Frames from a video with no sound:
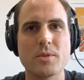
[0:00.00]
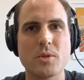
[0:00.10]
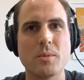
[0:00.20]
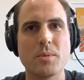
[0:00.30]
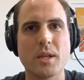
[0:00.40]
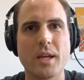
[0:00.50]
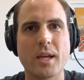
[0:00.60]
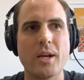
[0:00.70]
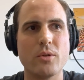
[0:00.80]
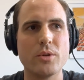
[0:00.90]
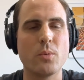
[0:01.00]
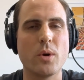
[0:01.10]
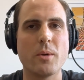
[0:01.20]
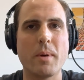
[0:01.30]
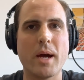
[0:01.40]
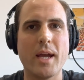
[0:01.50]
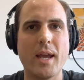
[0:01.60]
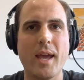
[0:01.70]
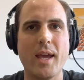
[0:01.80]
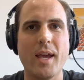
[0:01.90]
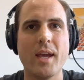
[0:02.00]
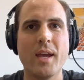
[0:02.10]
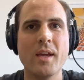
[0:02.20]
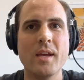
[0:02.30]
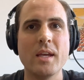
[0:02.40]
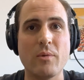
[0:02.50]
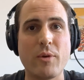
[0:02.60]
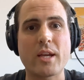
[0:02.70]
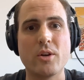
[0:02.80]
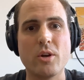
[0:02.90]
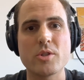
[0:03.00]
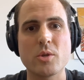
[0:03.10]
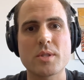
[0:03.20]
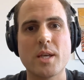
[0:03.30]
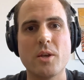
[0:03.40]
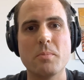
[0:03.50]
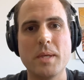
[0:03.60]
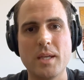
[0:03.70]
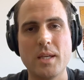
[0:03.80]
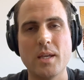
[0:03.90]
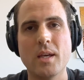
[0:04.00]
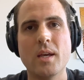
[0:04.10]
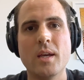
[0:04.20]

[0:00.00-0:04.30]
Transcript: So something like, I only want to buy A if I can also sell B